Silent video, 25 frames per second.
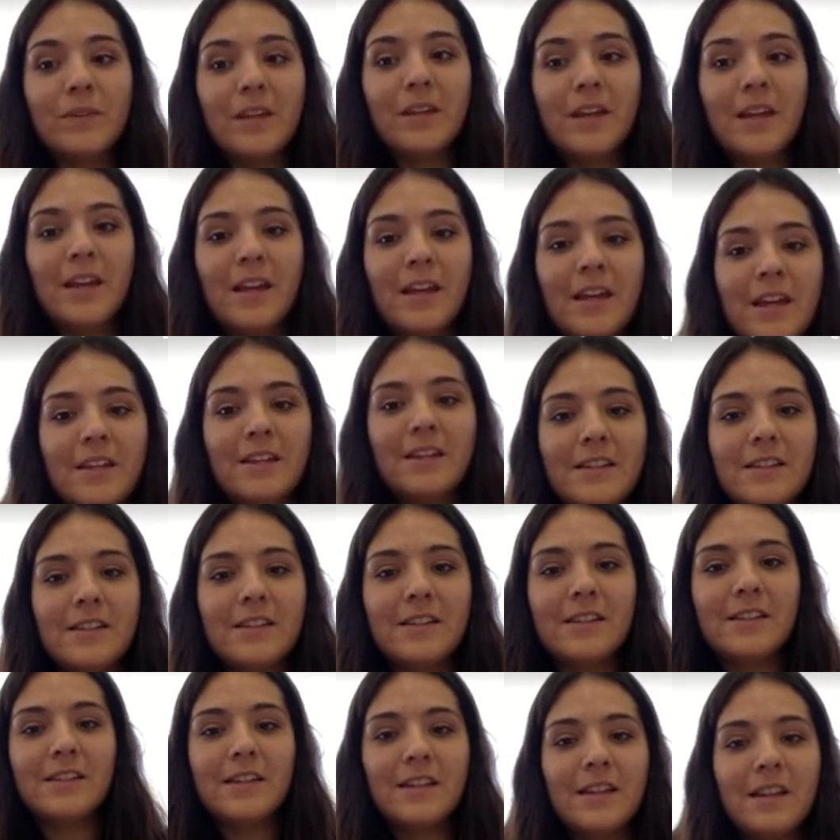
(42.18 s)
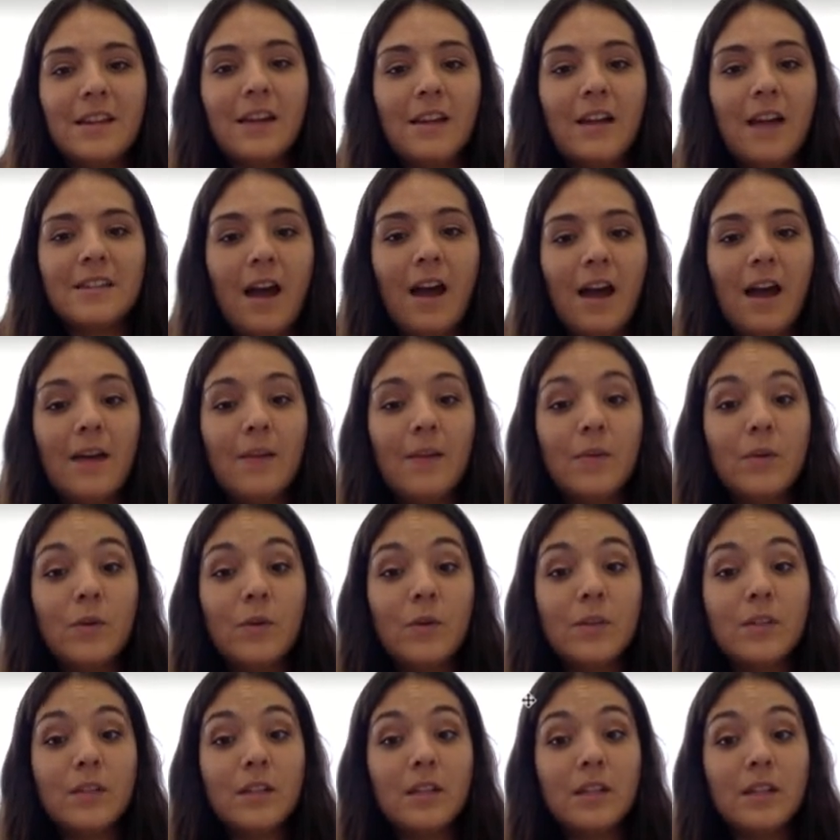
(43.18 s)
is I'm
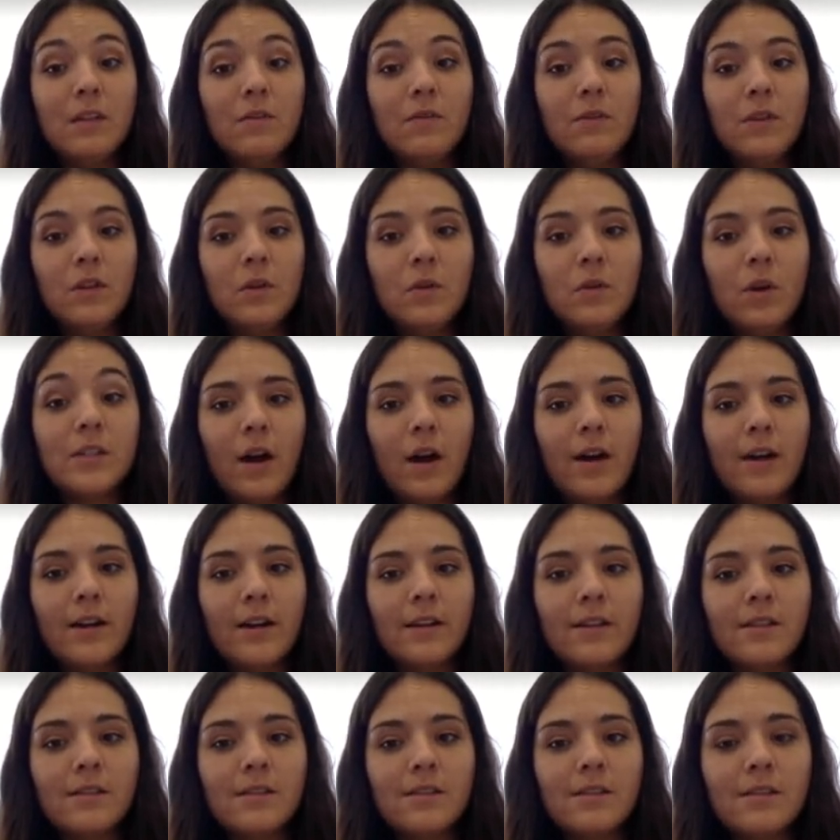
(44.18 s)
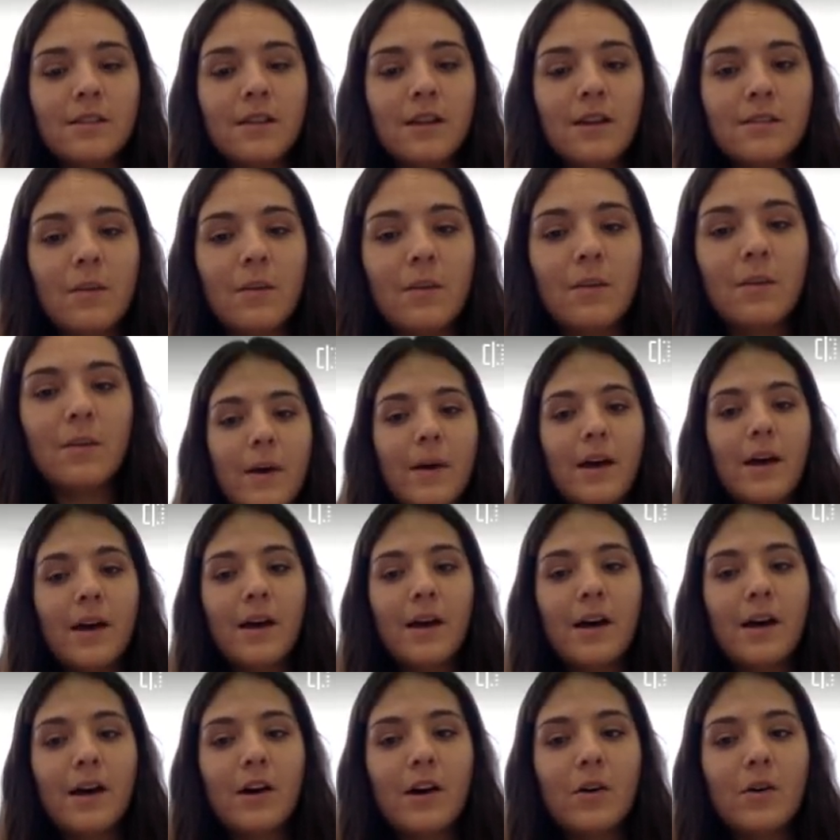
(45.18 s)
going to give you guys
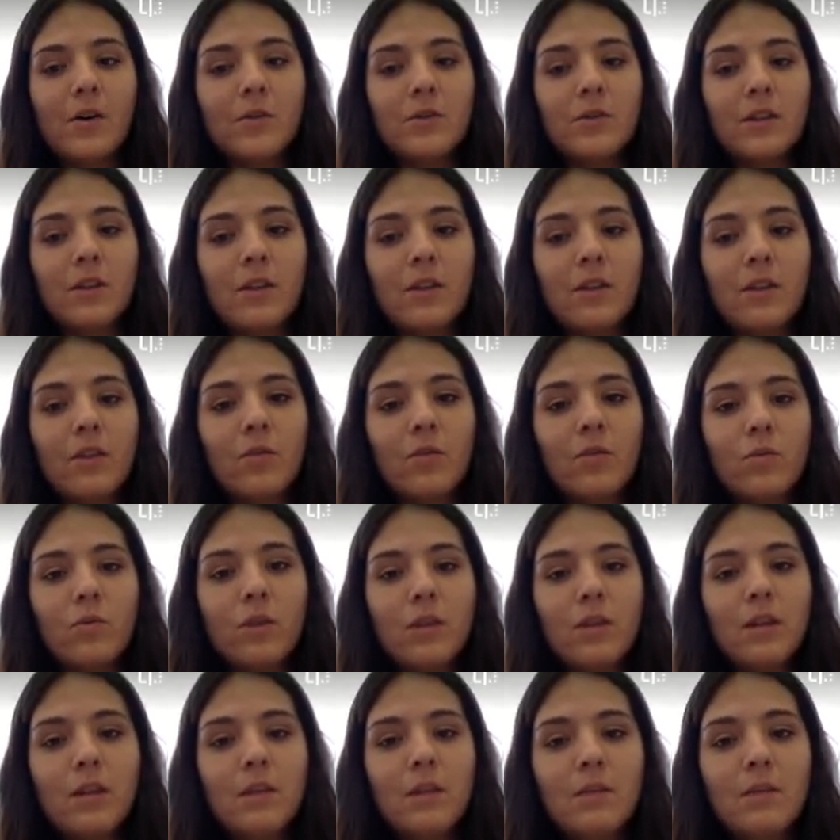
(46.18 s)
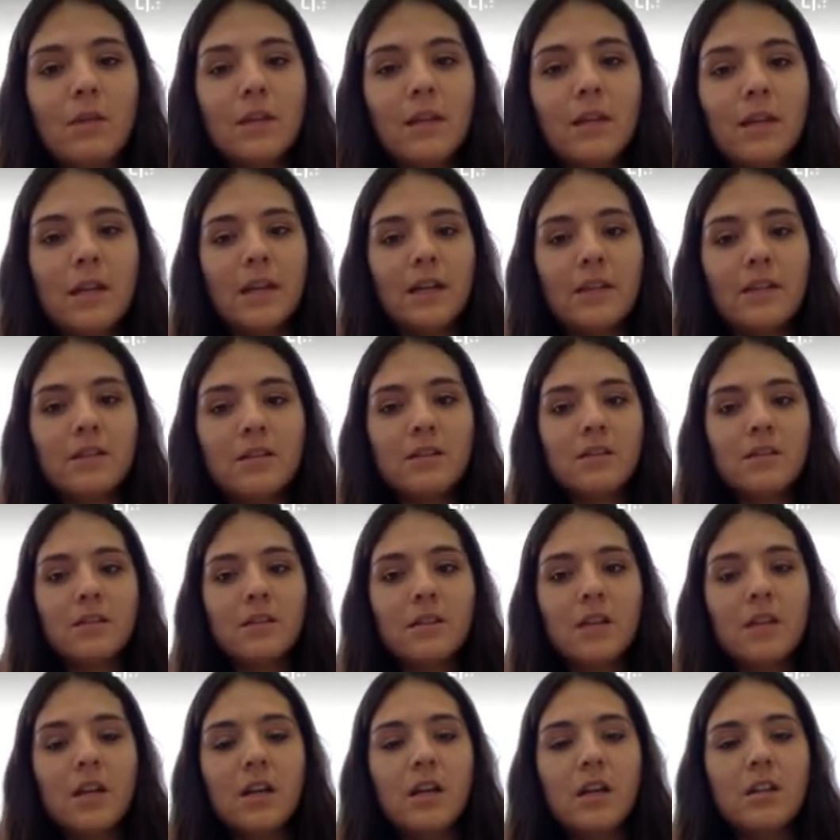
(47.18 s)
about 3 minutes
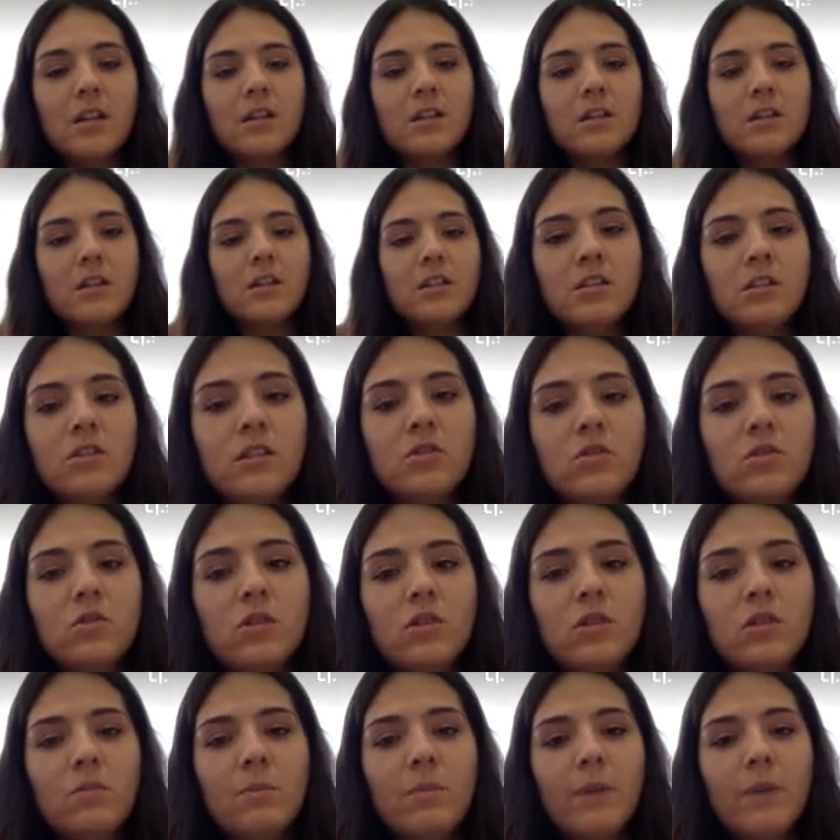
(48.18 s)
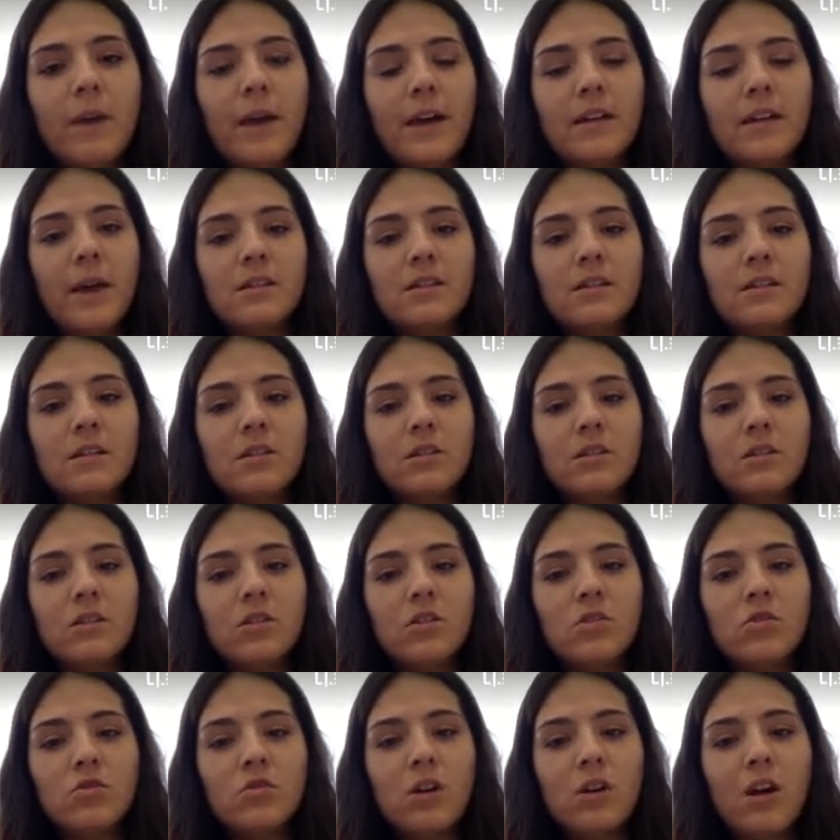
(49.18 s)
to just do your best to
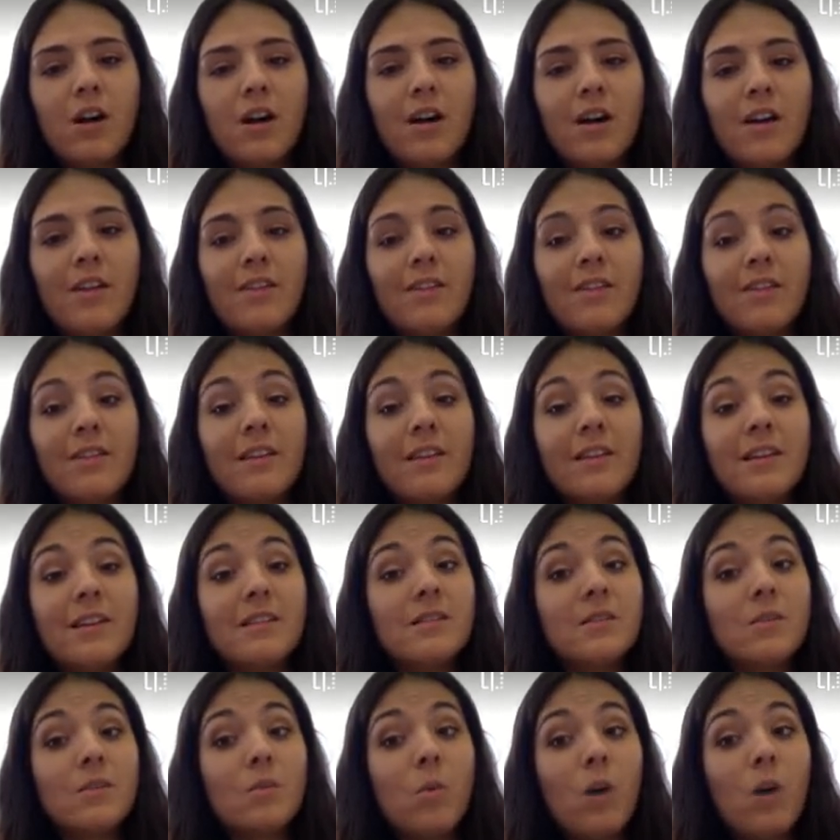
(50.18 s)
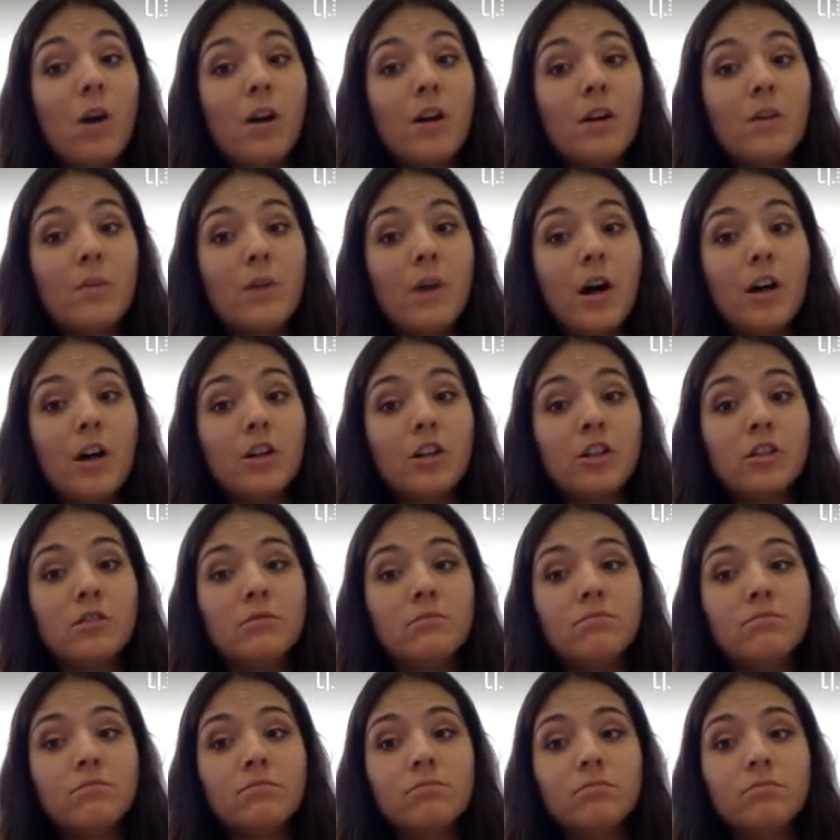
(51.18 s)
draw this water bottle.
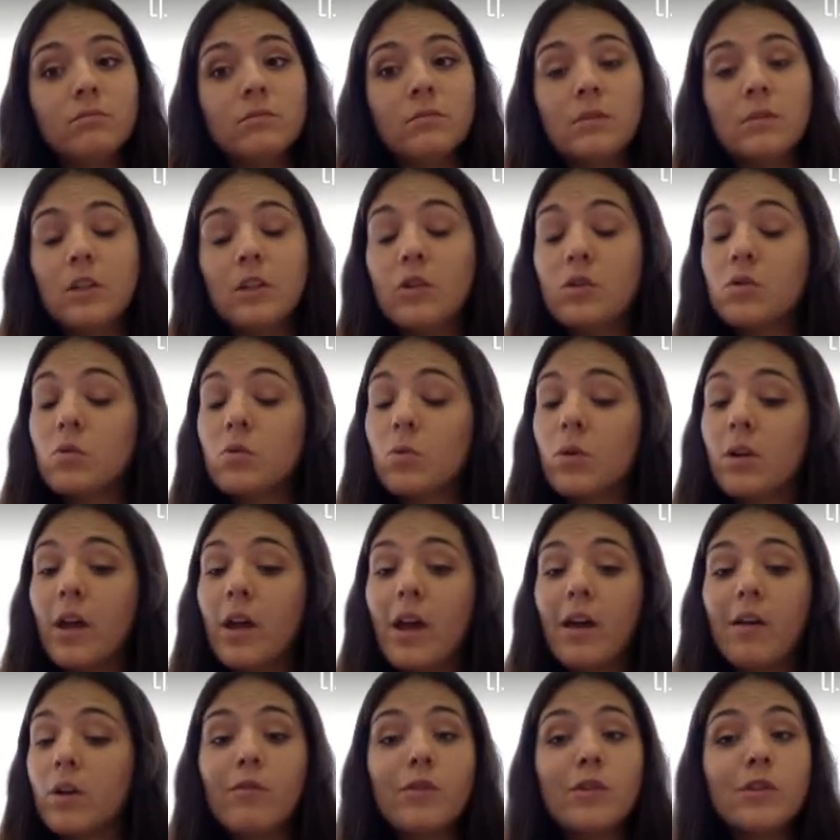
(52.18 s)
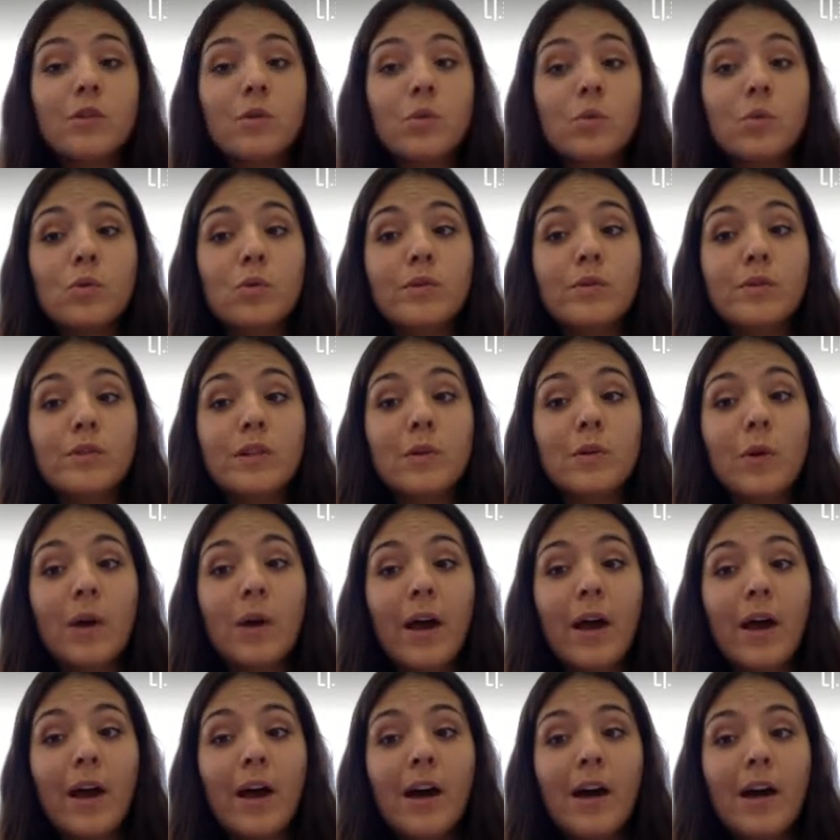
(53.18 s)
Use whatever tools you
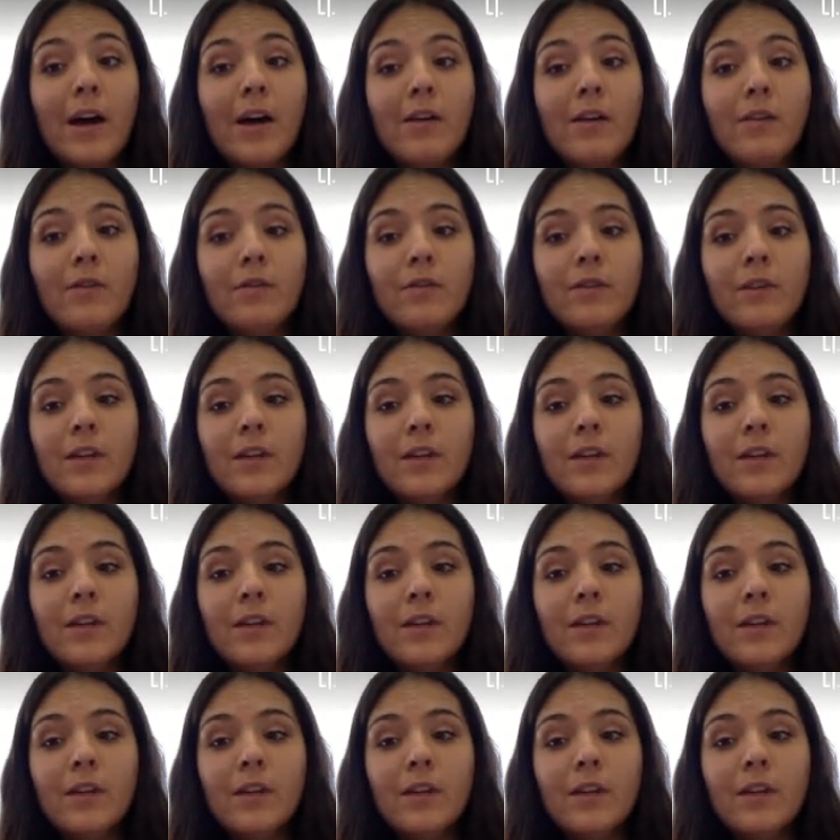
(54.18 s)
have,